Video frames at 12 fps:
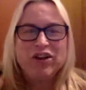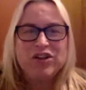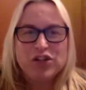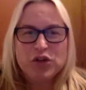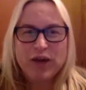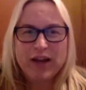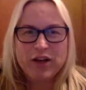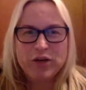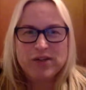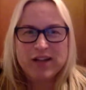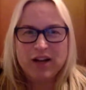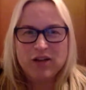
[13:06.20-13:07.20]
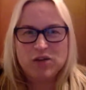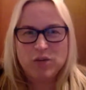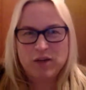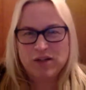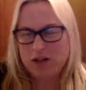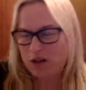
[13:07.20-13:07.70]
the great news that I also
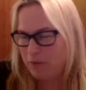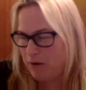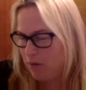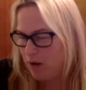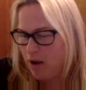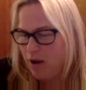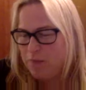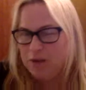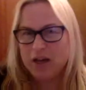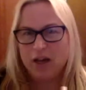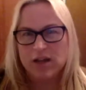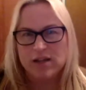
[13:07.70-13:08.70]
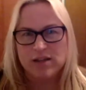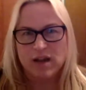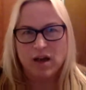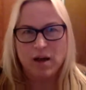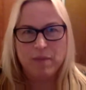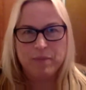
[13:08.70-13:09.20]
want to talk about, because
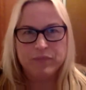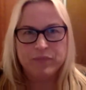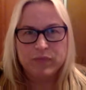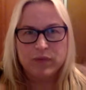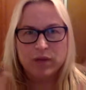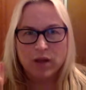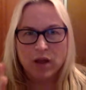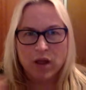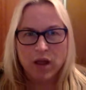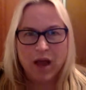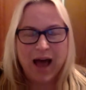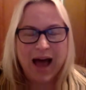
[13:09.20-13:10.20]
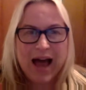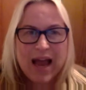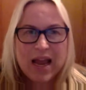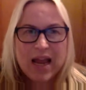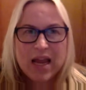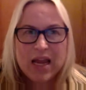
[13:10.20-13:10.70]

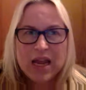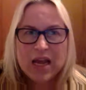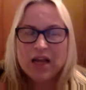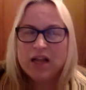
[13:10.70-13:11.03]
I